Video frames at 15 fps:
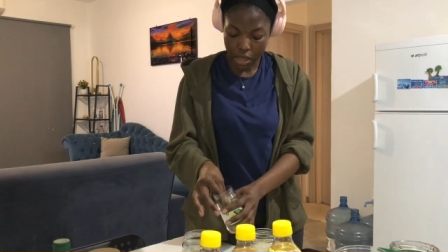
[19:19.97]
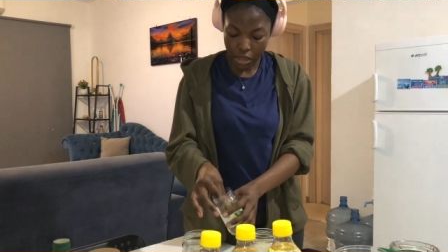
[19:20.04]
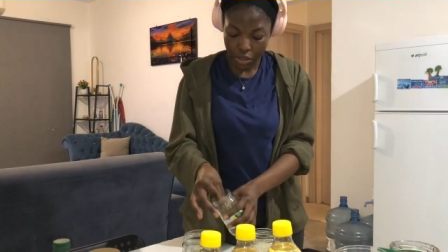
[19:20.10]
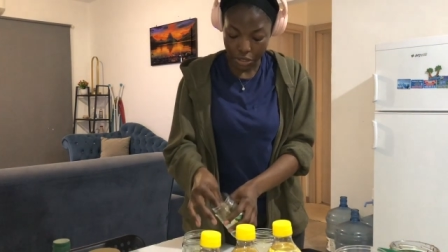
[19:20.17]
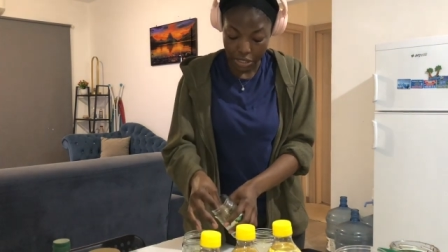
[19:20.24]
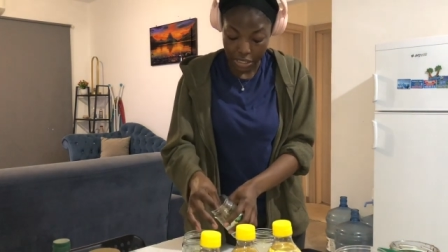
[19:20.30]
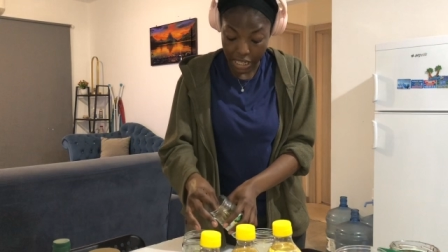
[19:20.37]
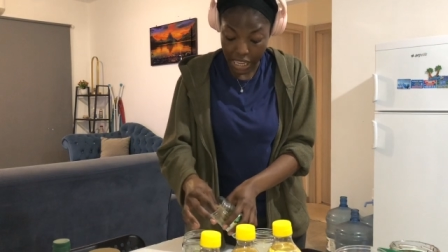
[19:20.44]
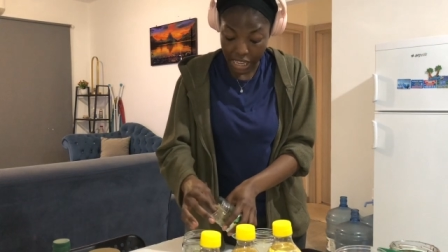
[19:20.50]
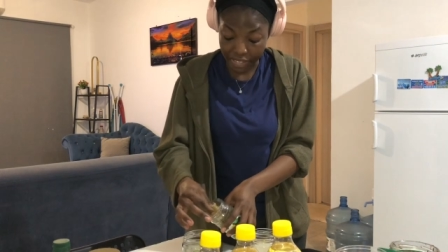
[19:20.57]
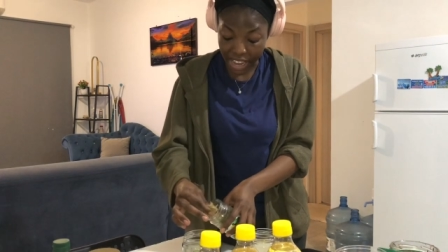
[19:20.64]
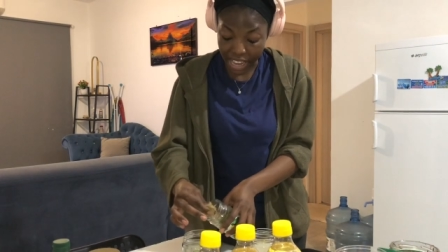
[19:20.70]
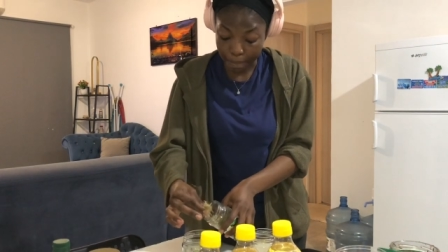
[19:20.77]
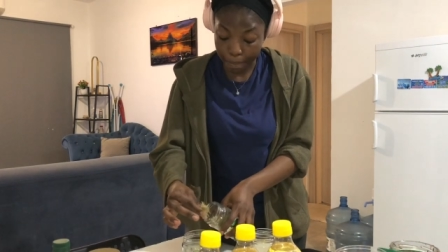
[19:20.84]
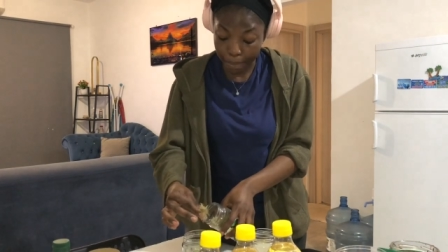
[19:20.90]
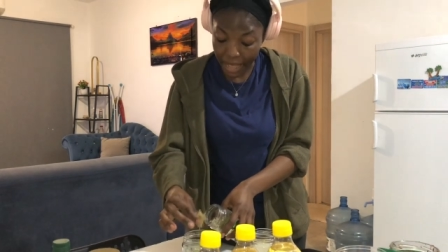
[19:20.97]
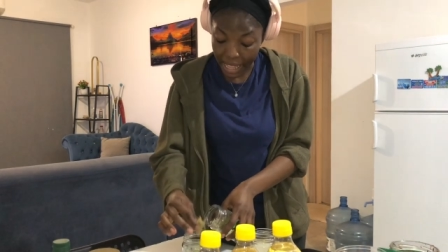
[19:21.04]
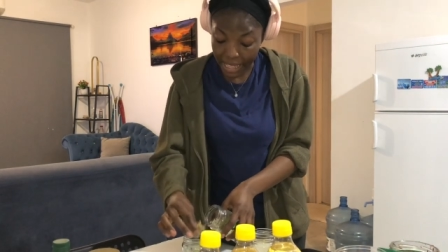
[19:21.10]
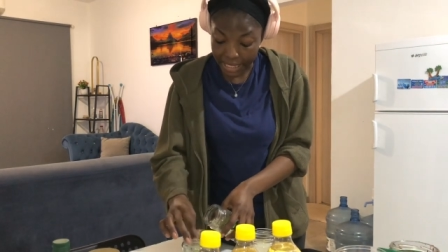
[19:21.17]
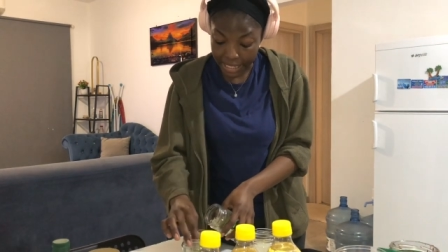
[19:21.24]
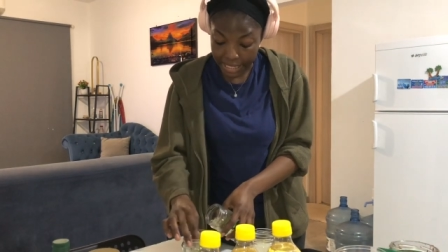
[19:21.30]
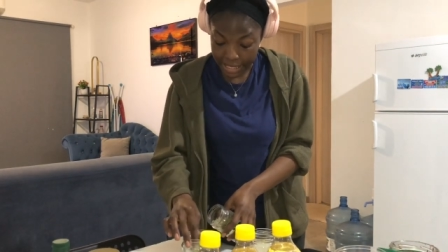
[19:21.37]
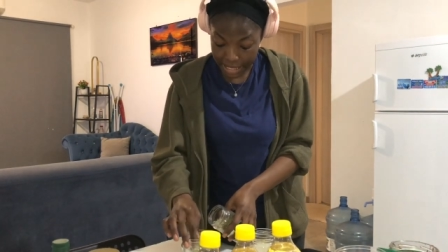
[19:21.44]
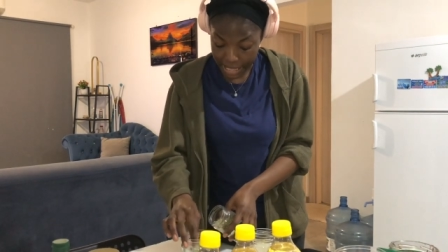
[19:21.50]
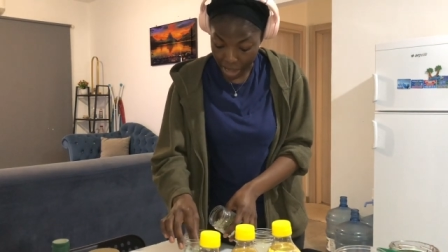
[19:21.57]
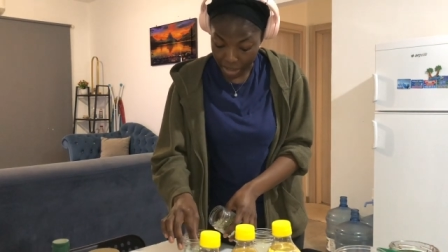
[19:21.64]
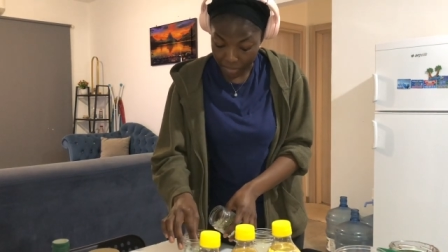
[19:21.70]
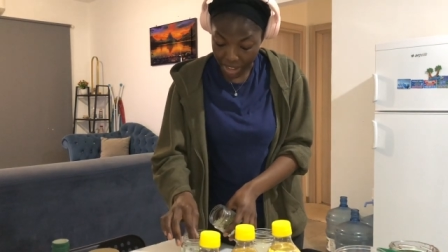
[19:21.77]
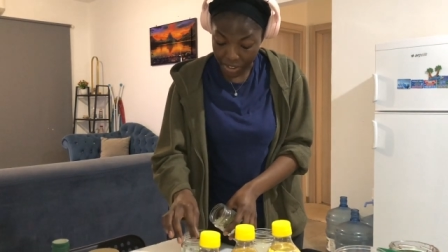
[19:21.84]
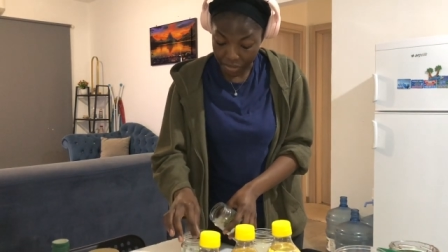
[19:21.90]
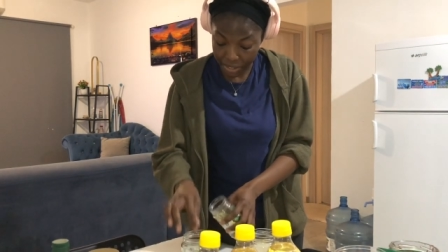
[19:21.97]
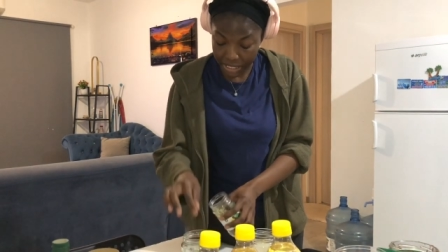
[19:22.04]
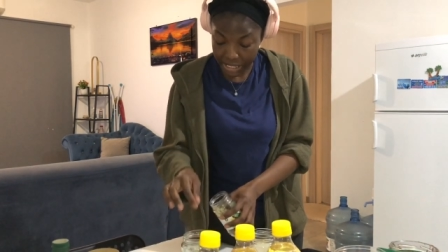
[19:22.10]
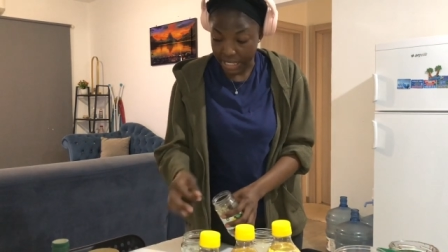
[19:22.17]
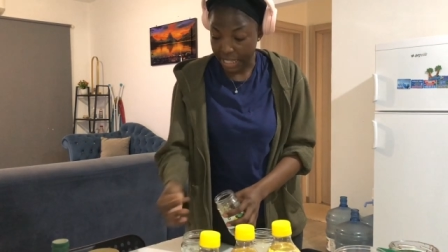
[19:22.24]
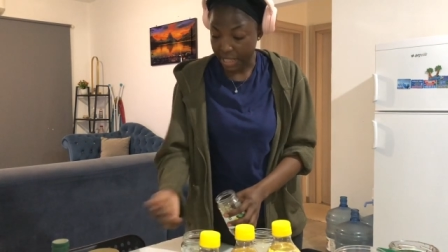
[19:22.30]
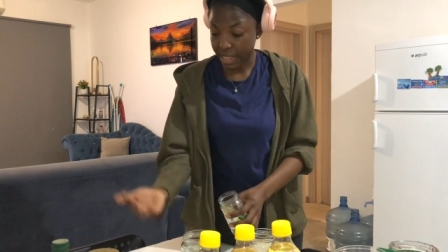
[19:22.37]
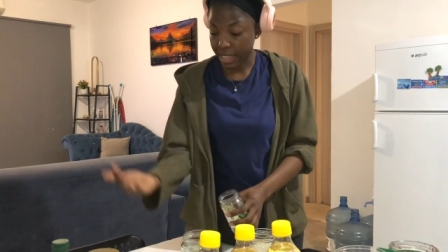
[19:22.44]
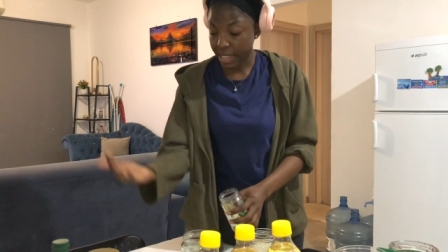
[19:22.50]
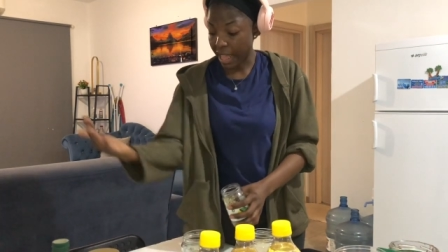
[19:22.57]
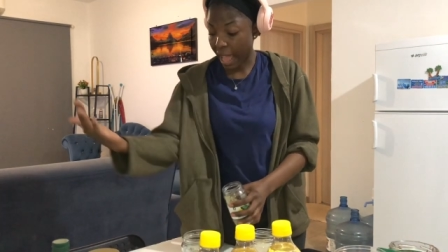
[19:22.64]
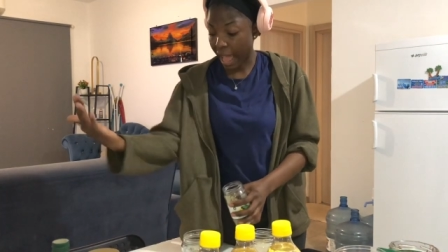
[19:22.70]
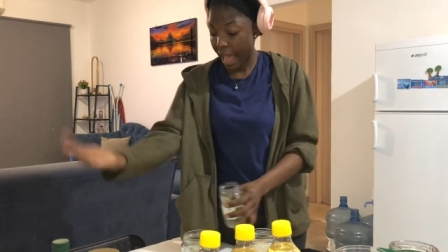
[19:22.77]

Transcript: you see if I had planned that, down if I had written down